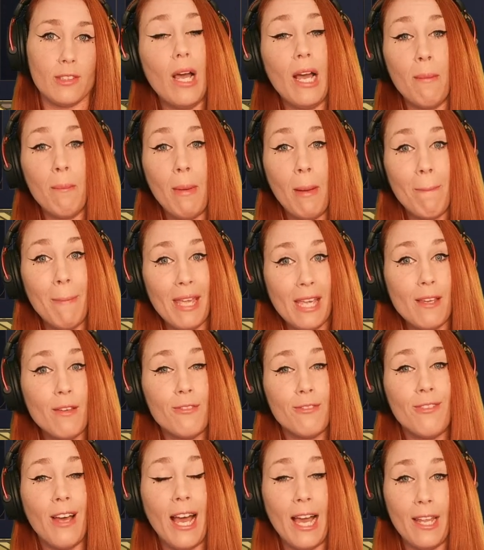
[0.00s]
I'm a big
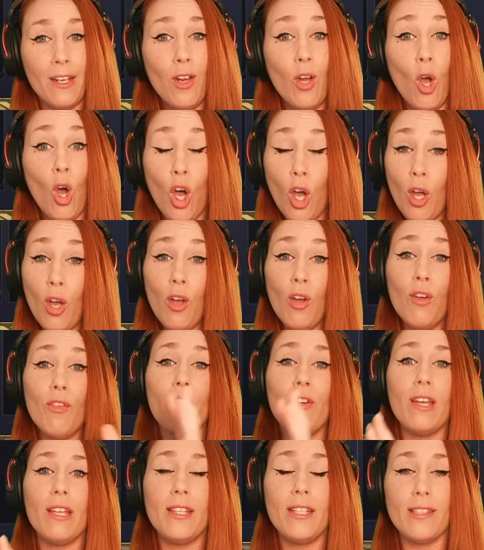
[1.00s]
fan of
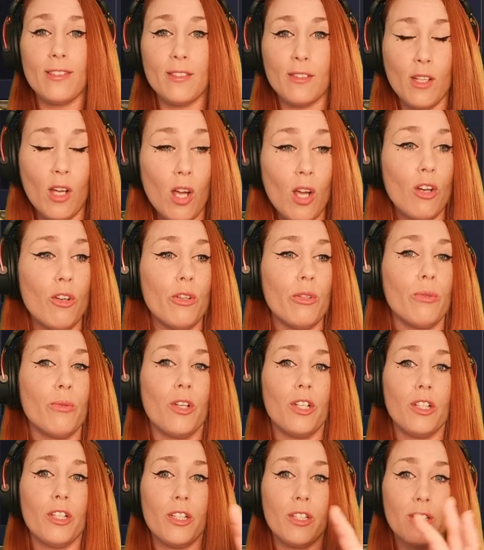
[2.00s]
the Star
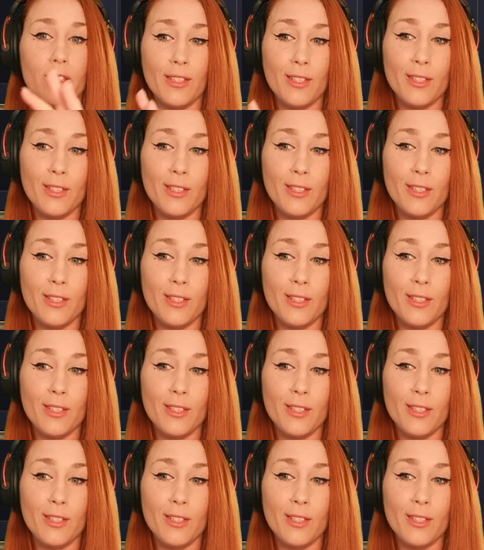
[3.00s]
Wars